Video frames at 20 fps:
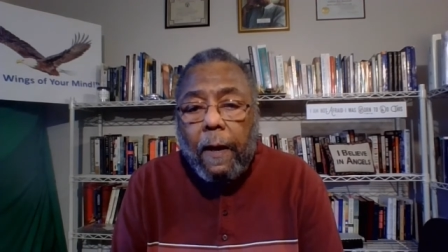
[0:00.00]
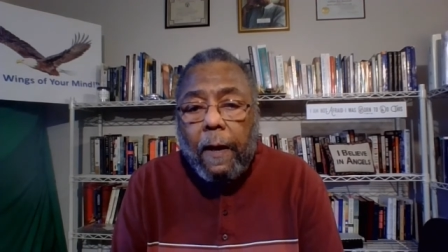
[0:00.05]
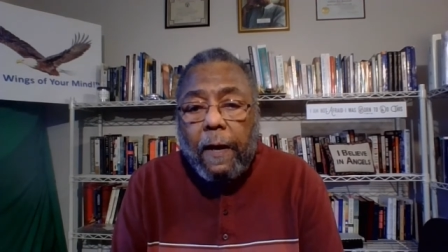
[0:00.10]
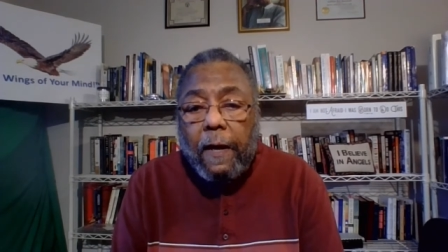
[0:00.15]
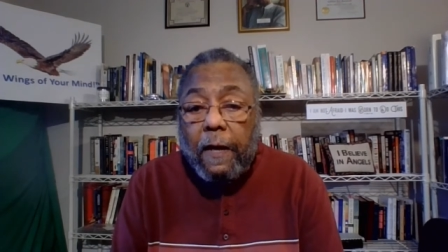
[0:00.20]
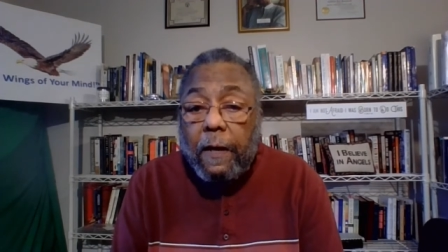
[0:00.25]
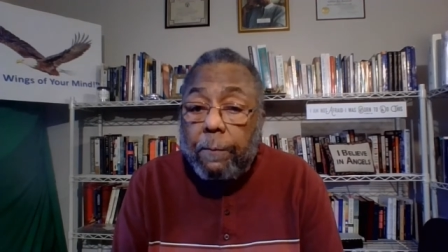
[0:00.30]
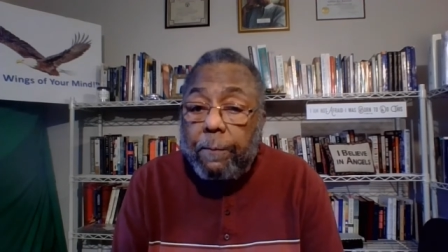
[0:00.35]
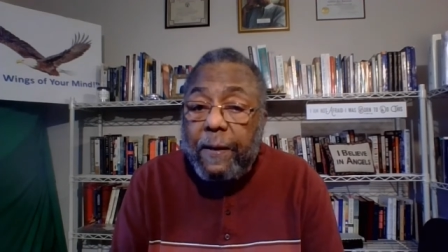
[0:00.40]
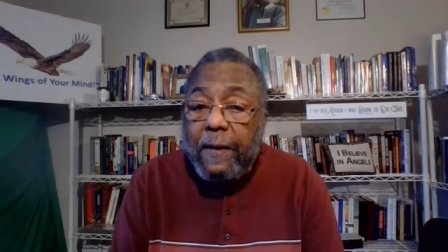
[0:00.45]

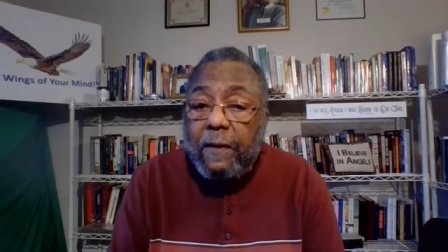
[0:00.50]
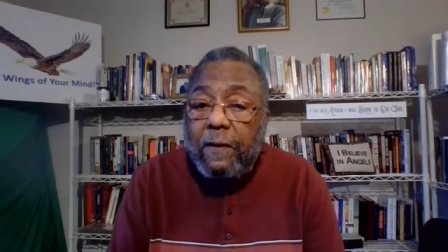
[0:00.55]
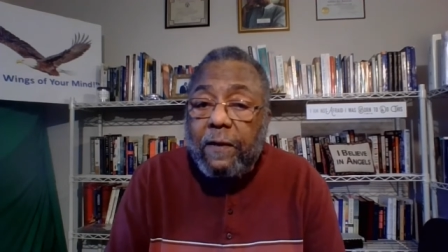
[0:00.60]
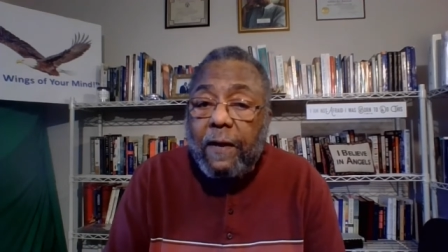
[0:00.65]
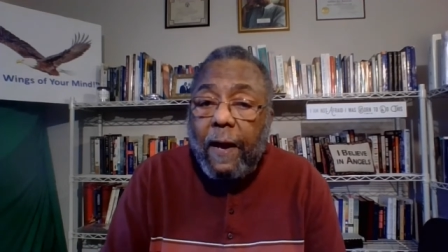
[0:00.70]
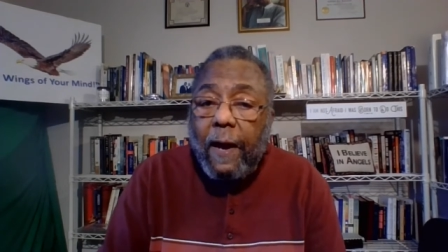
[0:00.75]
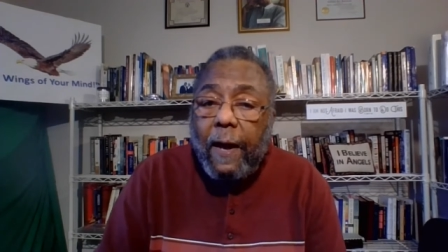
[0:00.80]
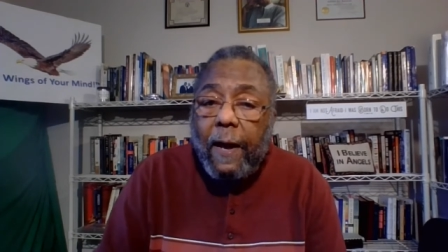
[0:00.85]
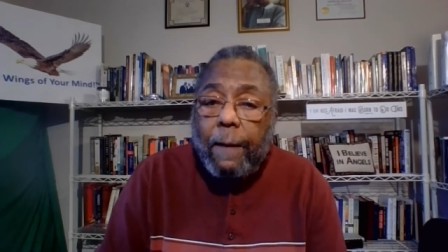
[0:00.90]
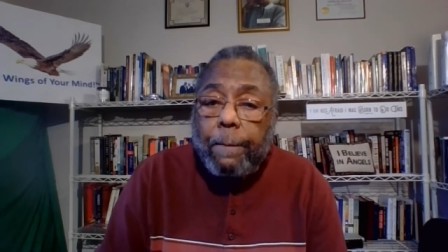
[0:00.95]
In the
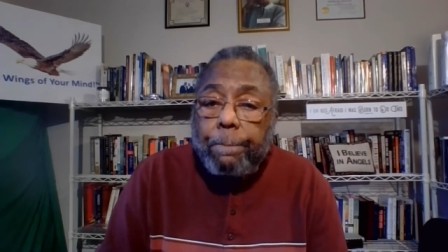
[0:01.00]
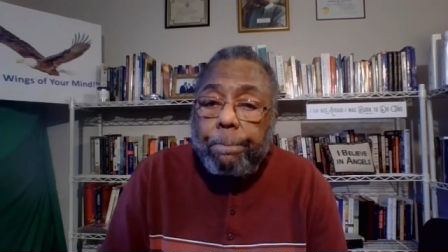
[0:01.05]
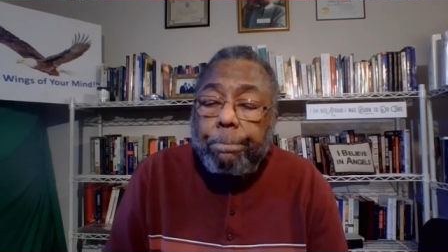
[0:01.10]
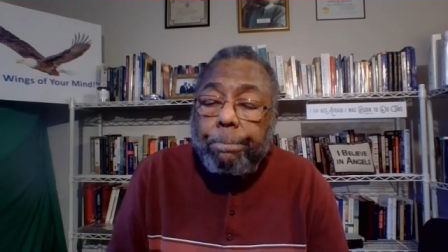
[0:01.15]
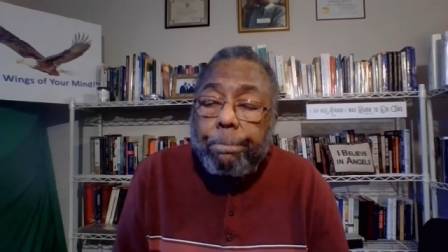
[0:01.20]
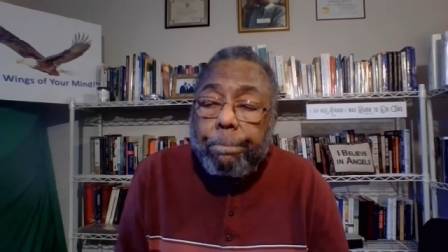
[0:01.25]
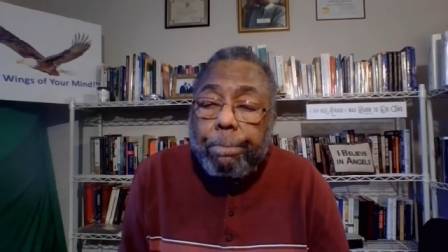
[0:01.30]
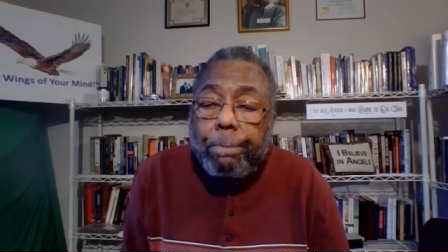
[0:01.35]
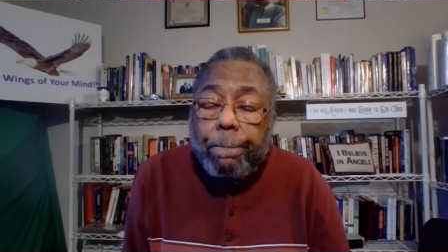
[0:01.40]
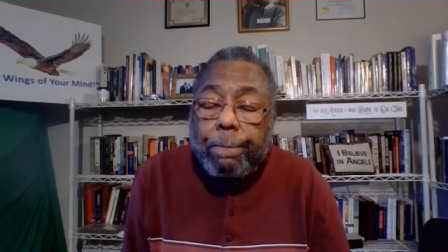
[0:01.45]
meantime,
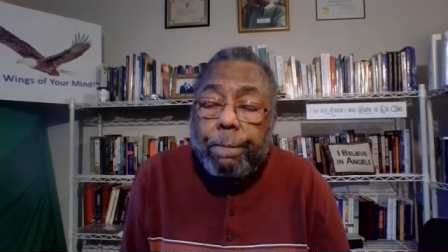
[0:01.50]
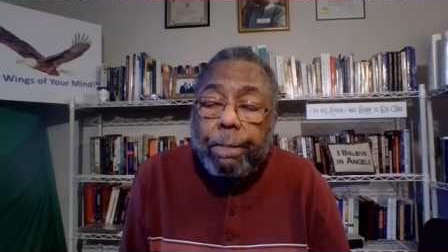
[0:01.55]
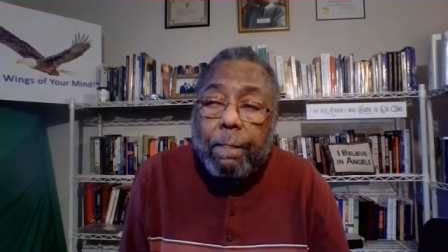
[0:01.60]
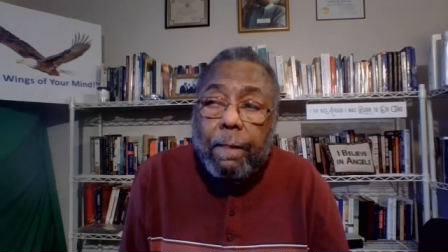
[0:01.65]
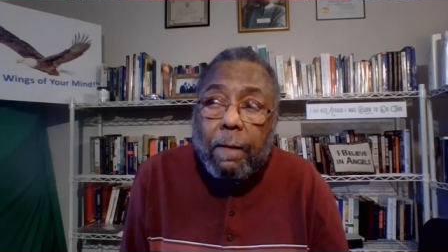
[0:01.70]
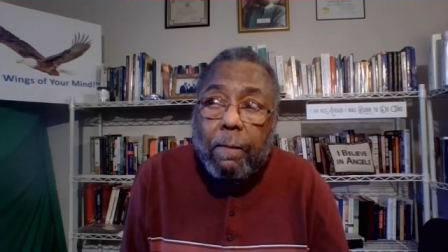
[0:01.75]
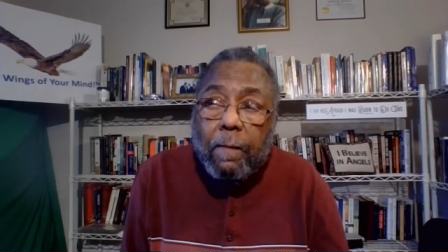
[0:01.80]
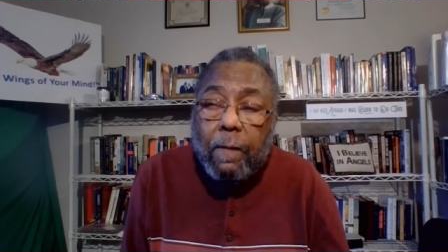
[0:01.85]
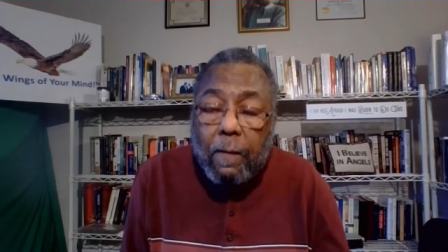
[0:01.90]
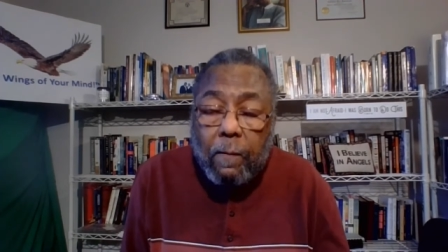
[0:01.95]

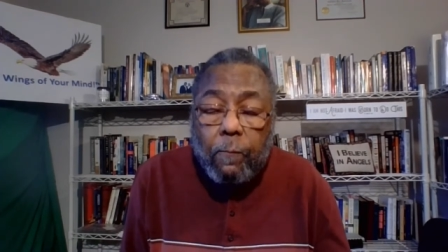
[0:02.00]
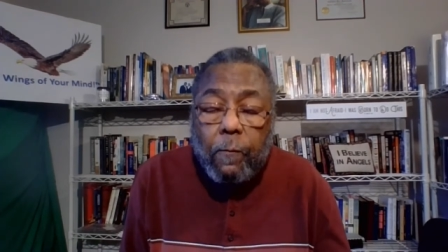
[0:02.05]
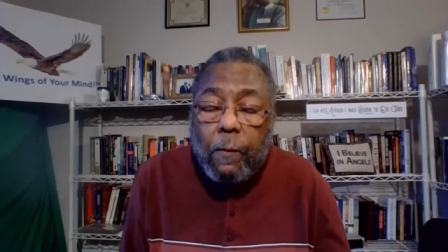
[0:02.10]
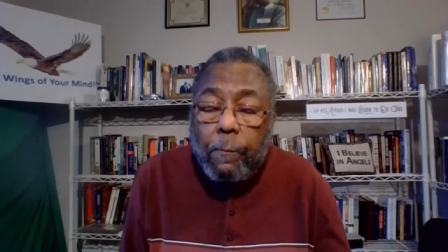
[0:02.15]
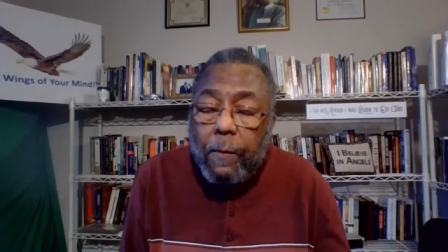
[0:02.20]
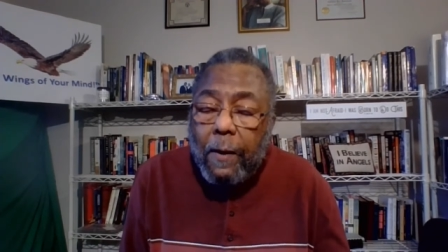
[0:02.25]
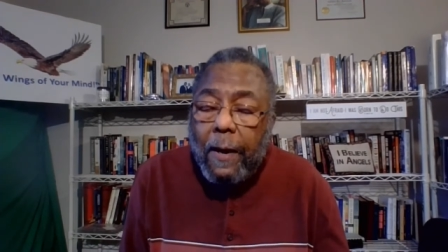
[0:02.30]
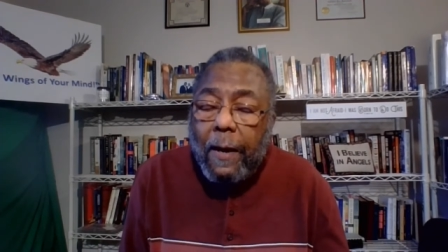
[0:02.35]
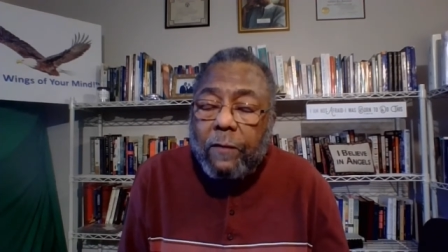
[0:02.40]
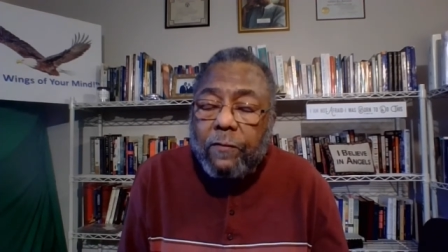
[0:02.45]

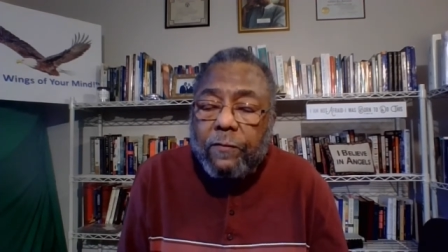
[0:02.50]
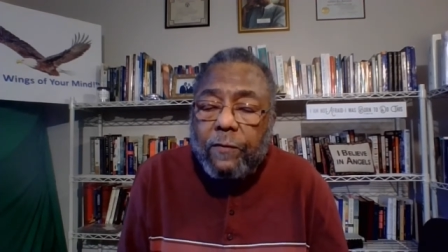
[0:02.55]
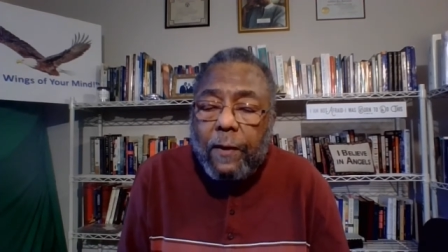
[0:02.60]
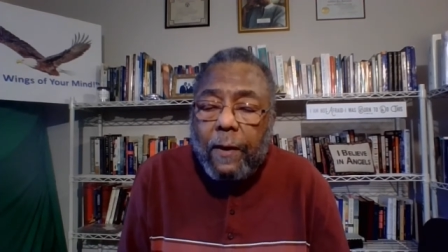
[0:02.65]
remember,